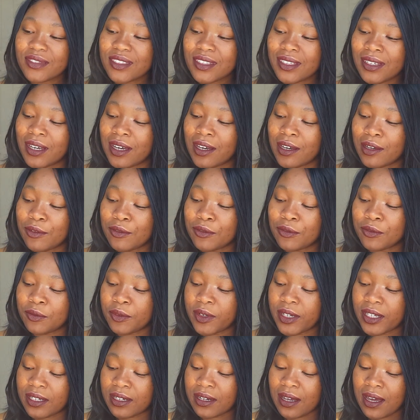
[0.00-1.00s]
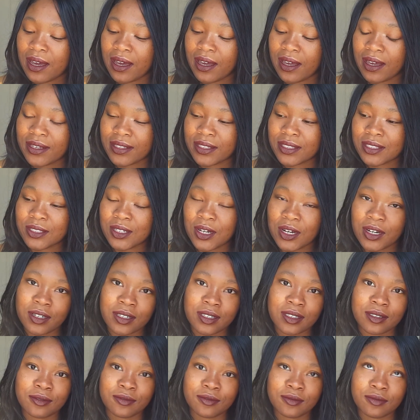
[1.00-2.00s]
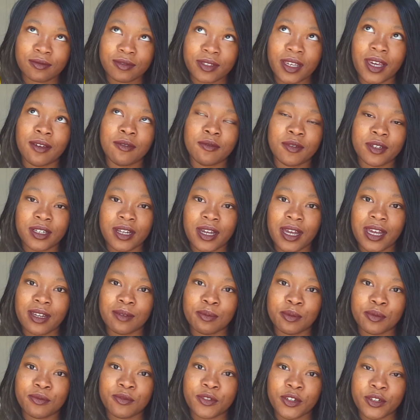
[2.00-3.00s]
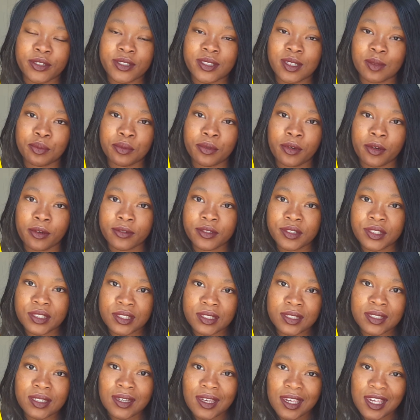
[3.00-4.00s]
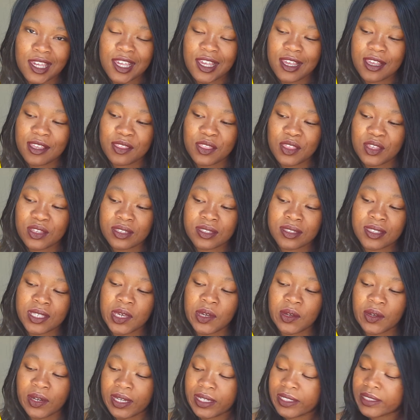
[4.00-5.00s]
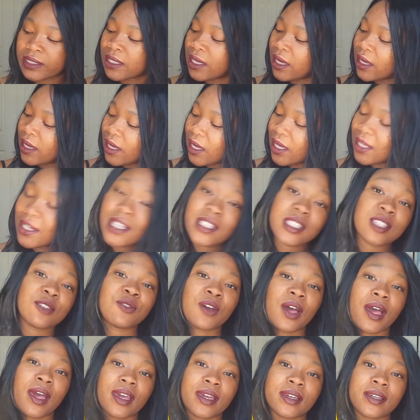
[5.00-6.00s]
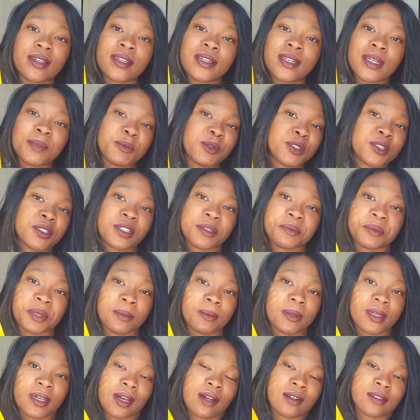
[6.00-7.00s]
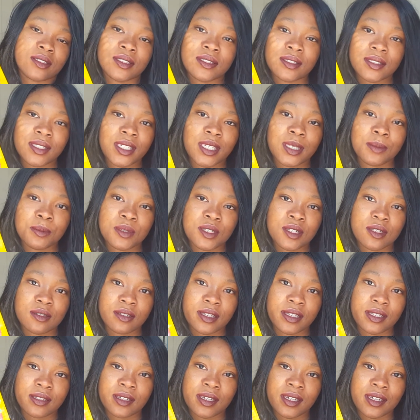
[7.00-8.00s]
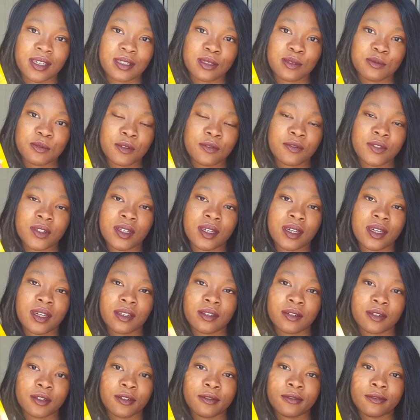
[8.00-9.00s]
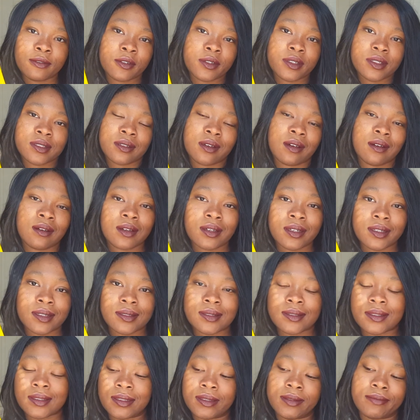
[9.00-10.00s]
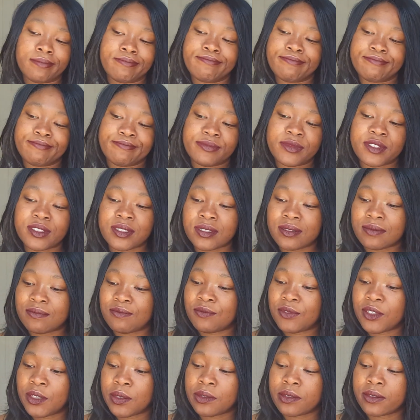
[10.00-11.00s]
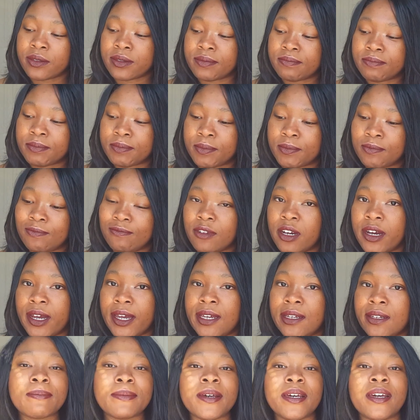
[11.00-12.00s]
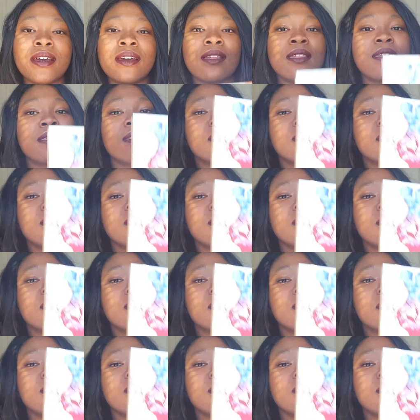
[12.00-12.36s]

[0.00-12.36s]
of when I first approached this series, and it's fine, and I'm sure maybe I'll just keep doing these for fun or for as long as it feels right, but